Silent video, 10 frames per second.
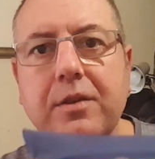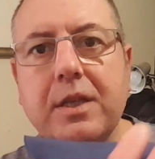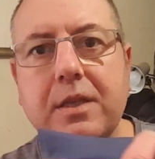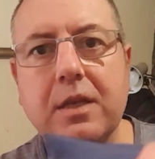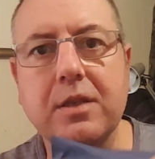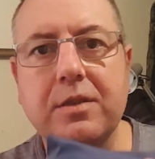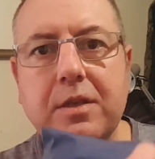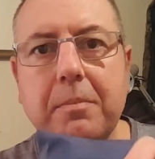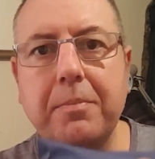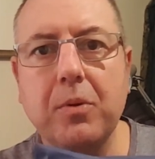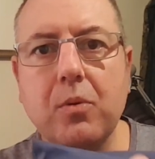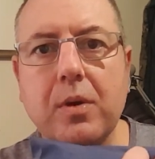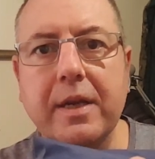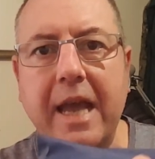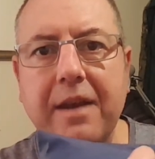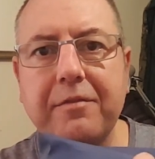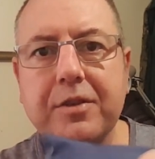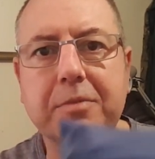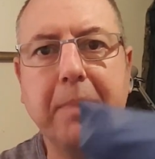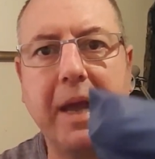this is a simple
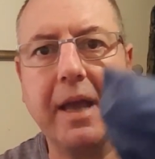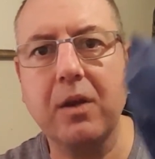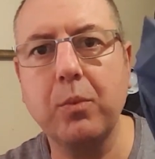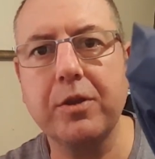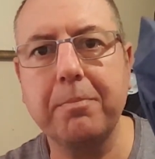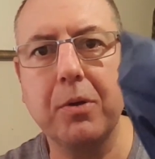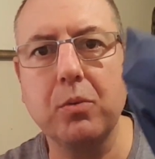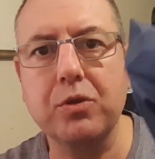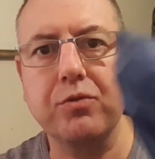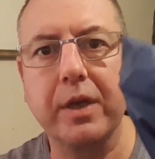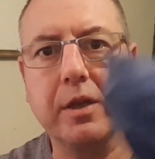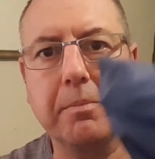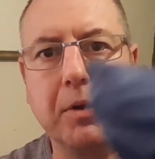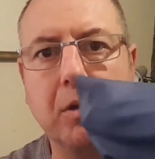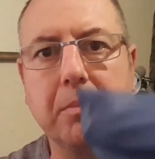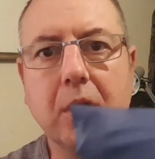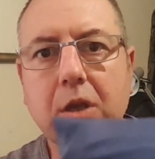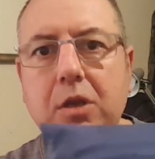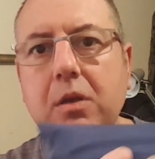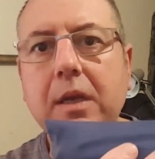canvas bag with a pull string at the bottom.
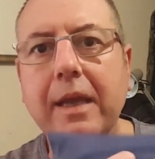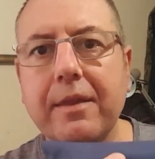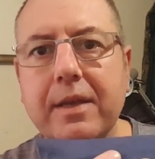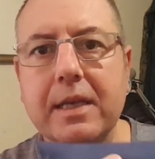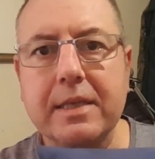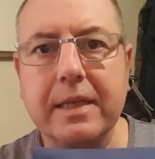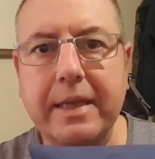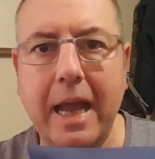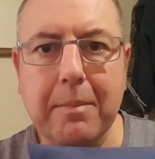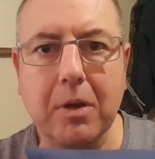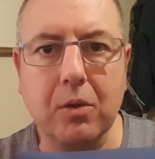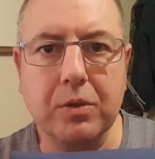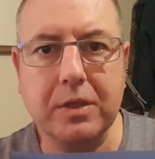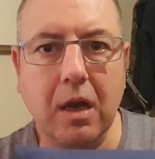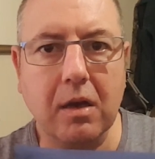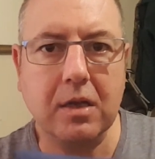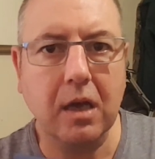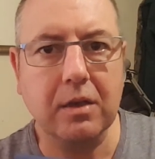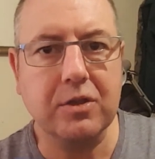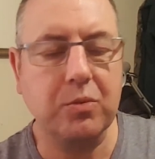You can get these in camo, dark
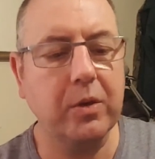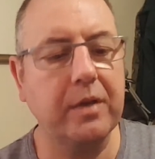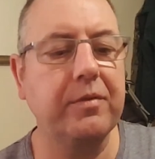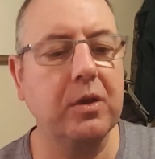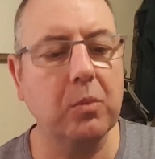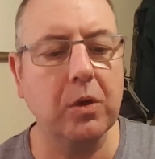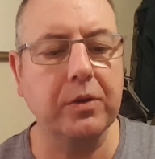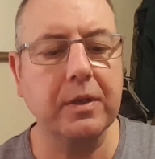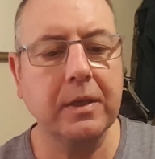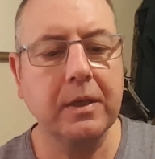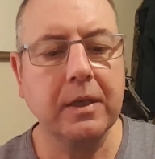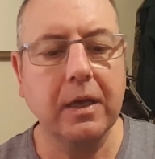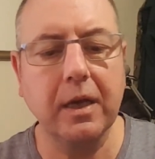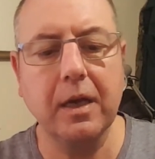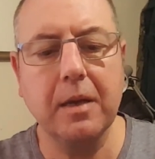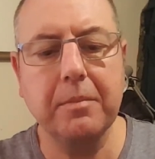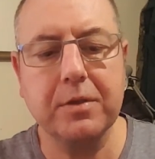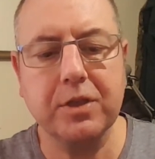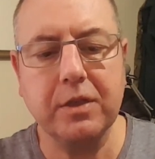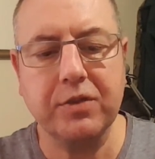colours, whatever you want.
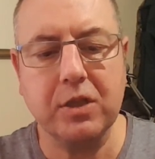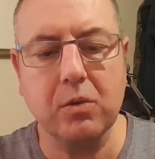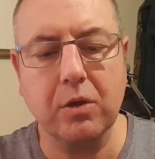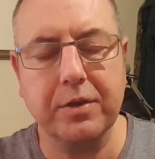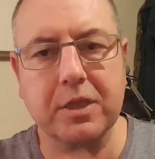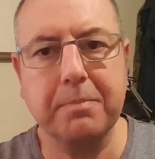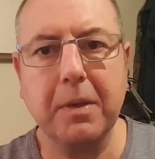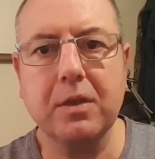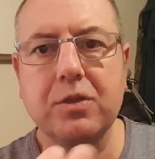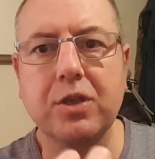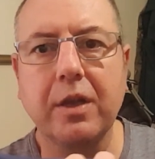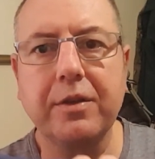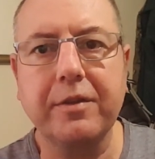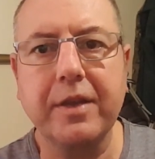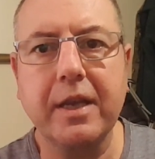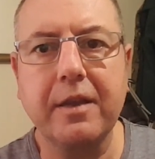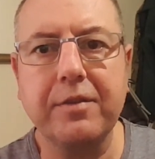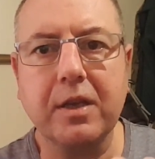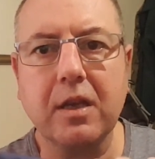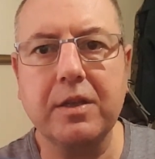So you've still got the sponge under there.
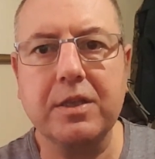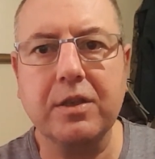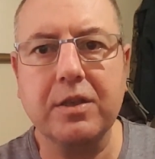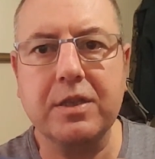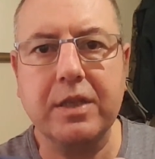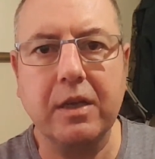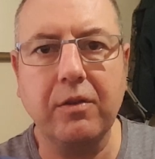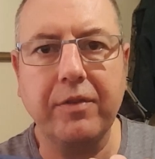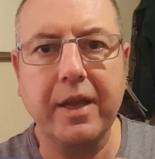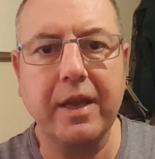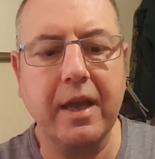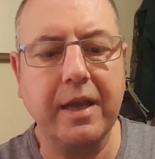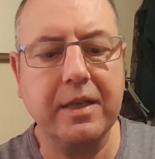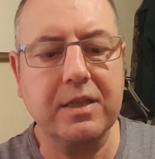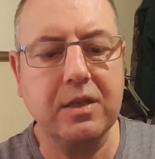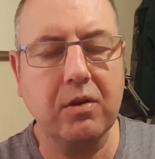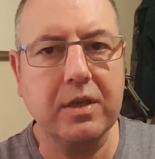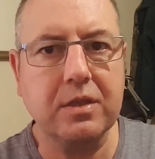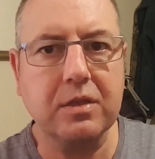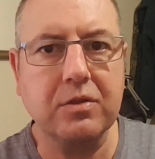The gun is going to sit on there and it's
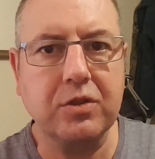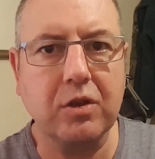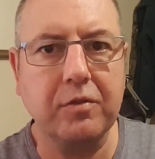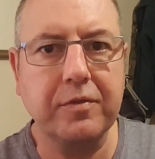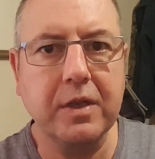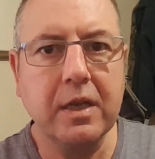nice and soft.